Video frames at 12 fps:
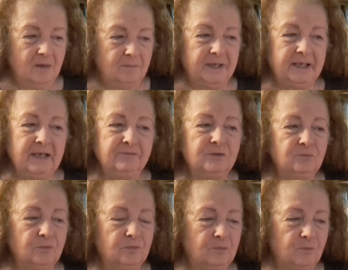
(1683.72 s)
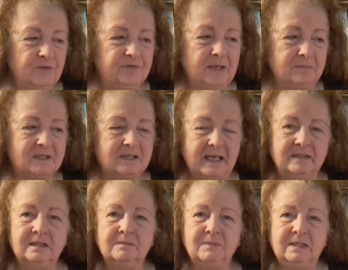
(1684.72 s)
But even with them
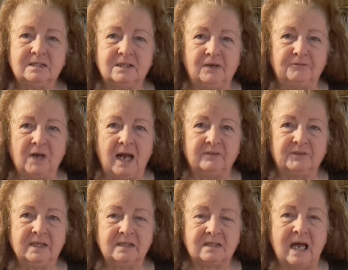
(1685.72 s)
sending me stuff like this,